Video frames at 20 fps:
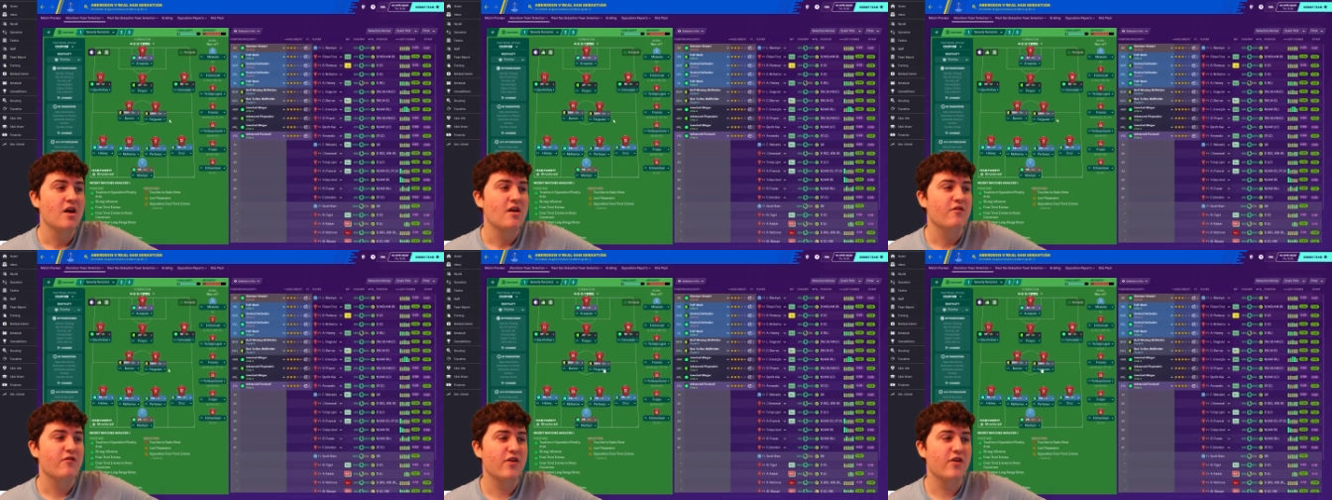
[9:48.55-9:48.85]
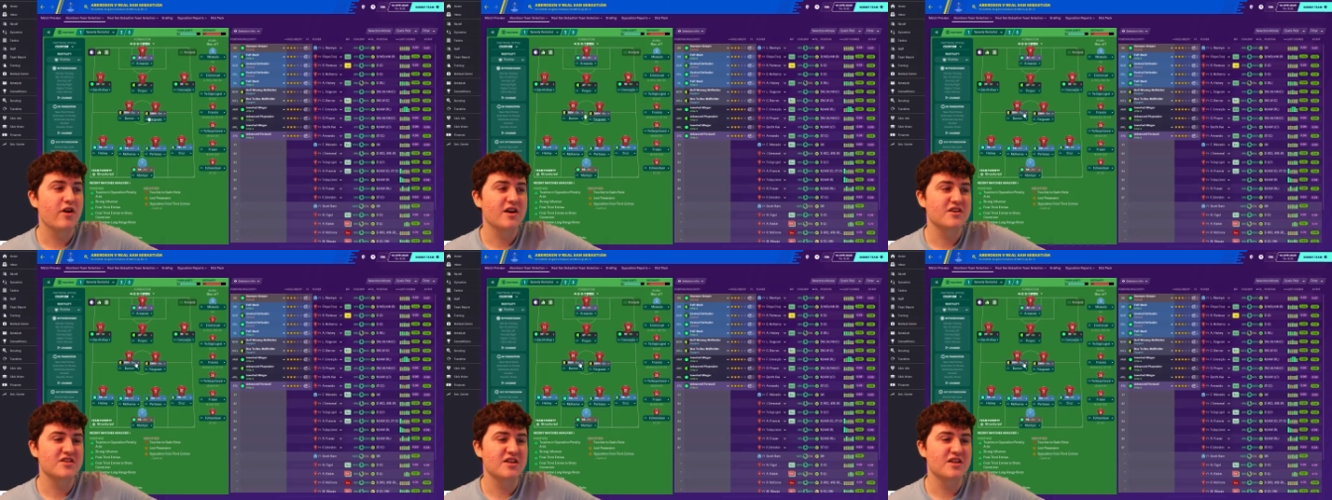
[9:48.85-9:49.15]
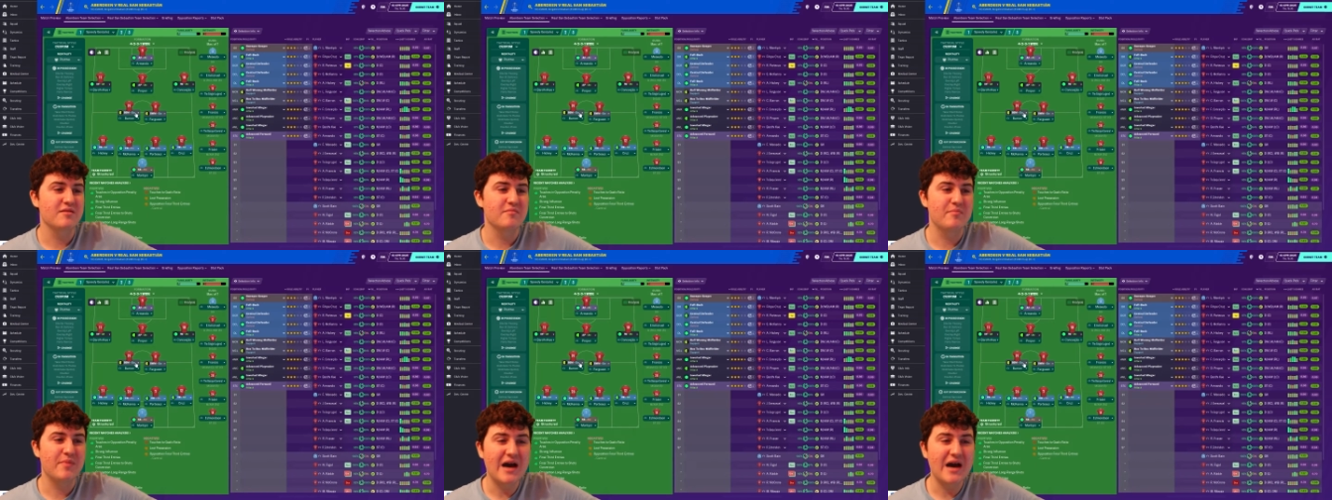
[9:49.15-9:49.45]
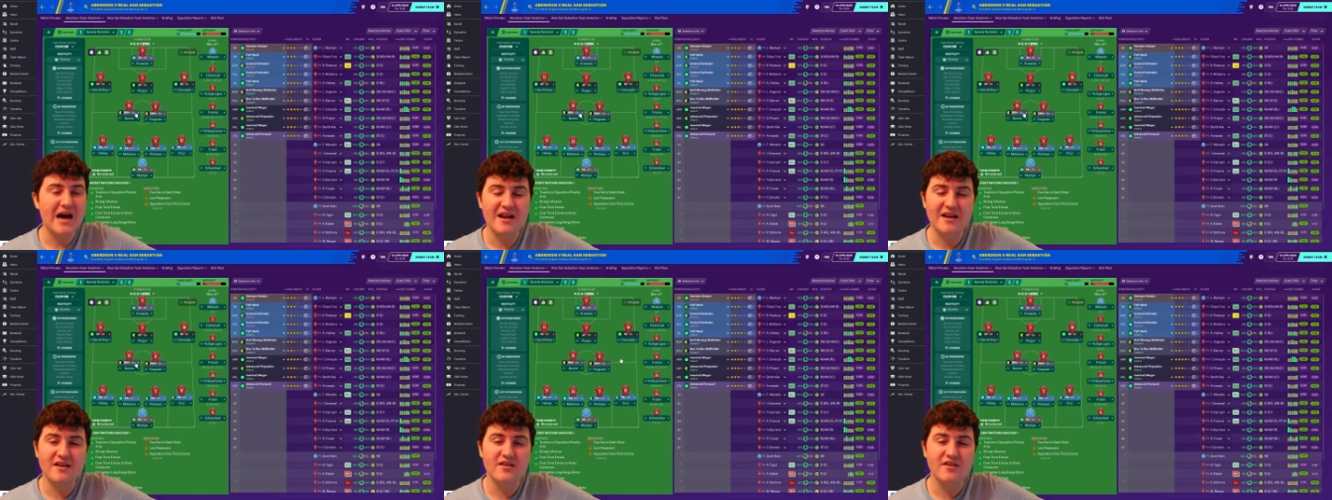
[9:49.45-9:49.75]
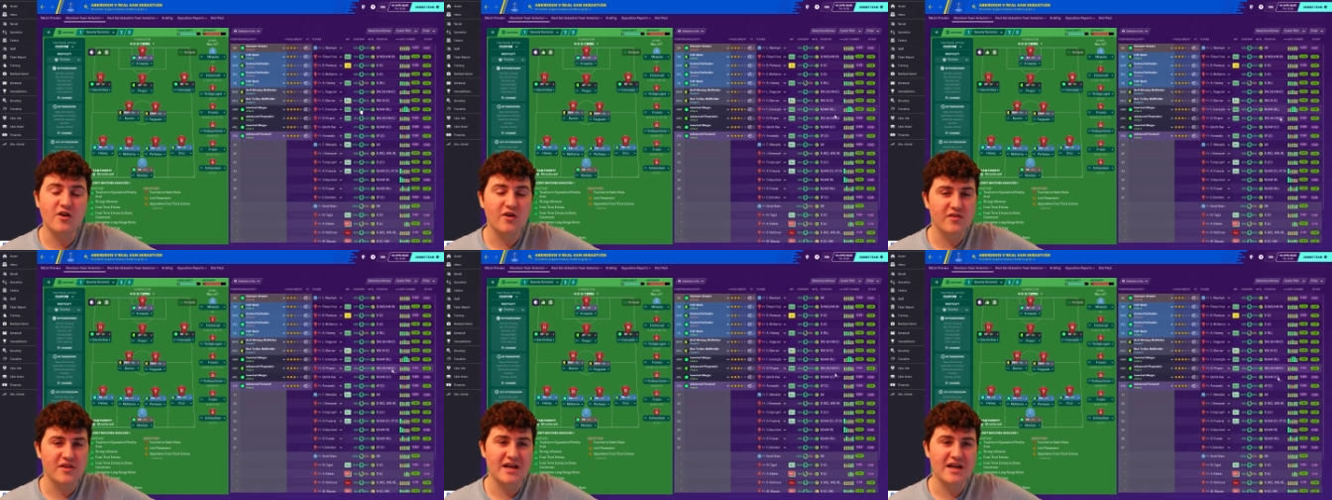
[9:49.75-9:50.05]
Ferguson and Barron,
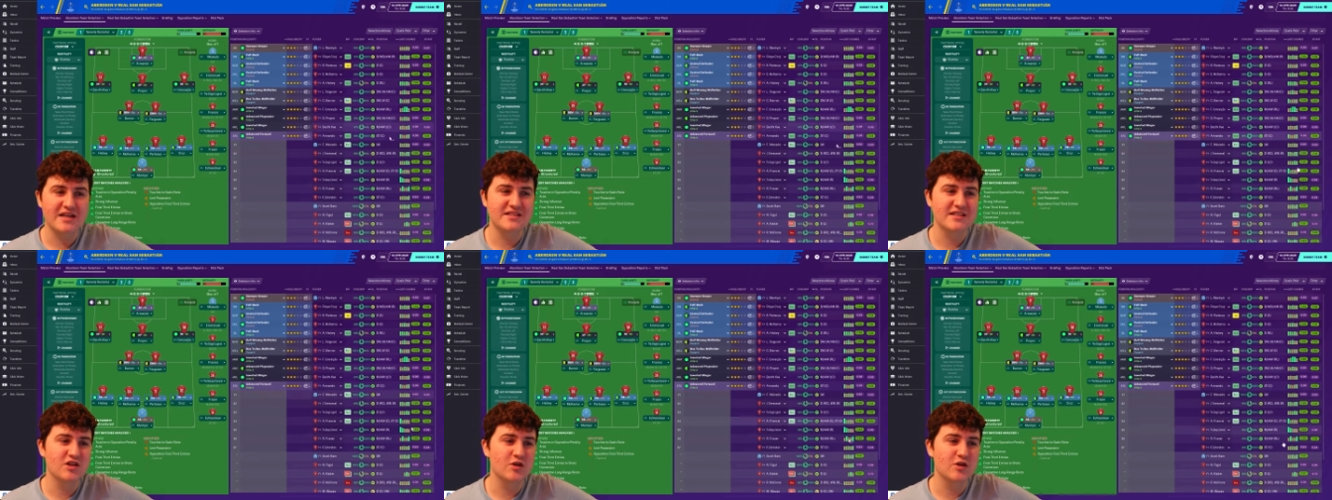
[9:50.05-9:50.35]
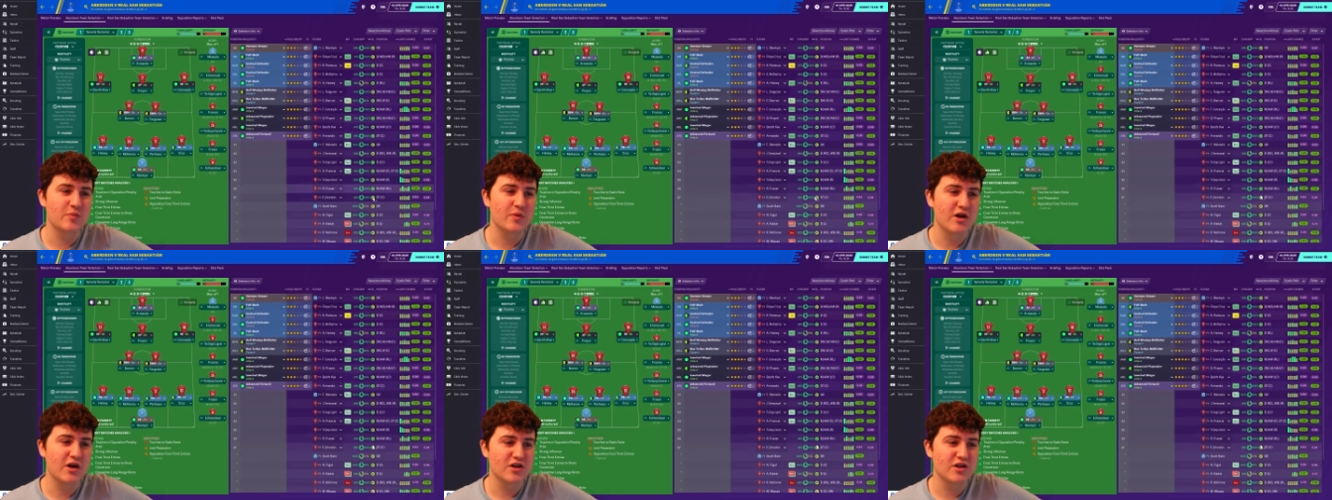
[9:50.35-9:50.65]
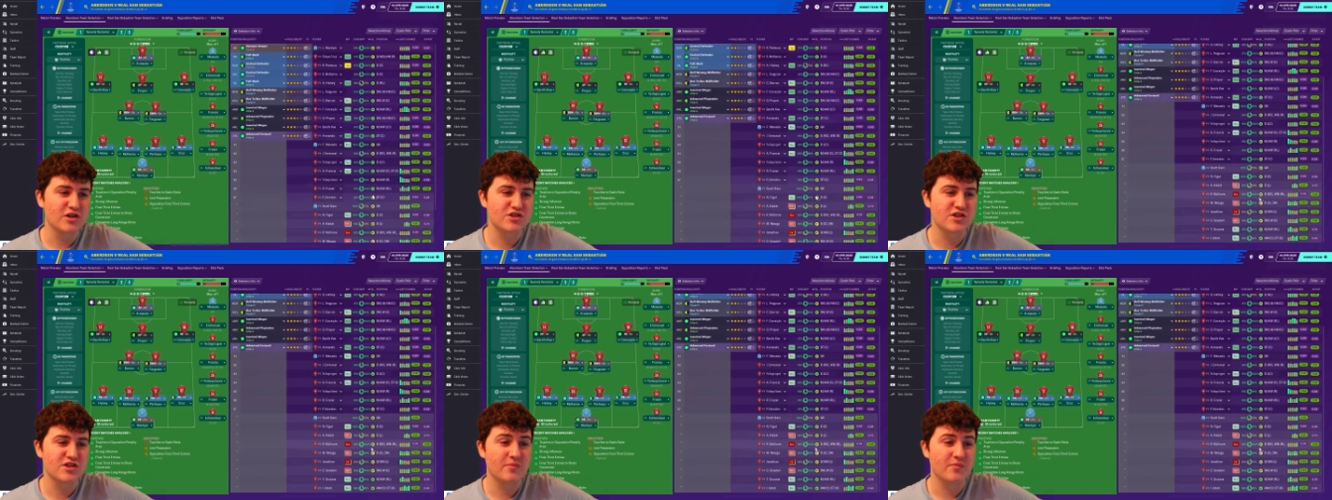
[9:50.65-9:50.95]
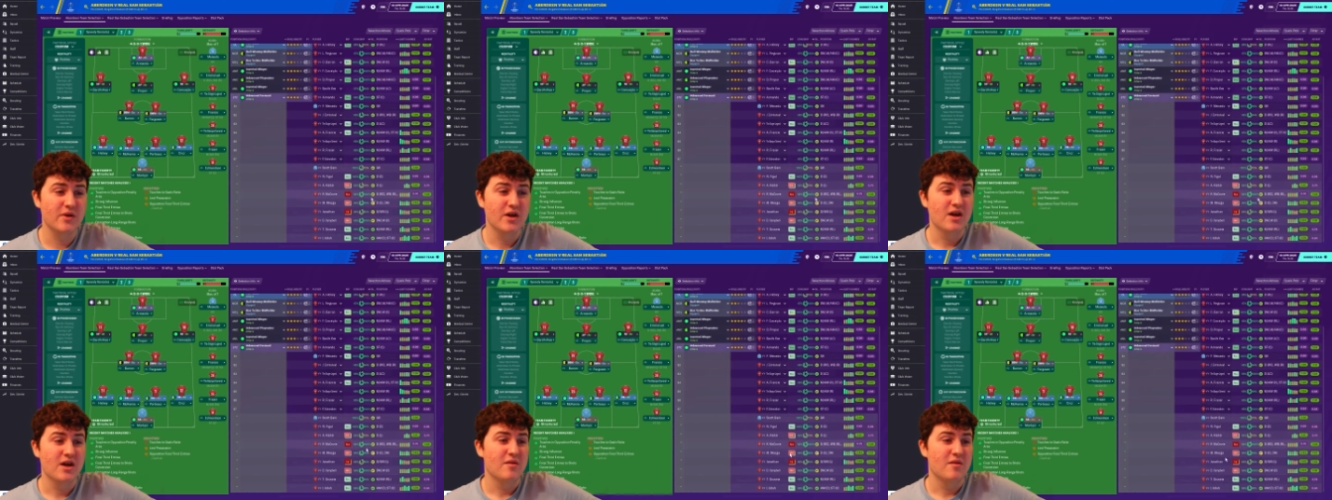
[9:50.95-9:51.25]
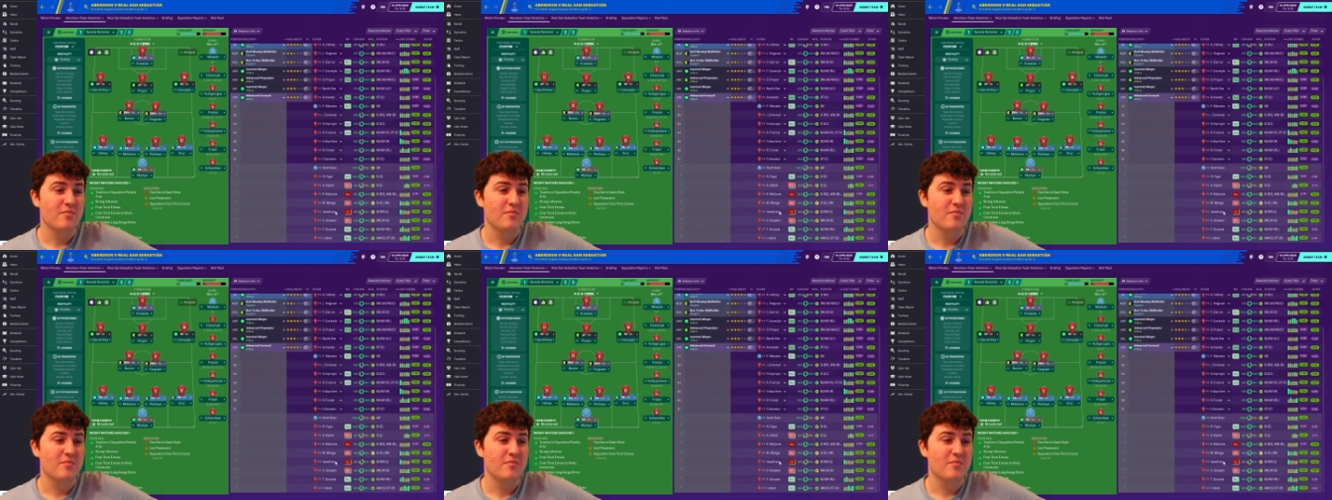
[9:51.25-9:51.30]
not the ideal partnership,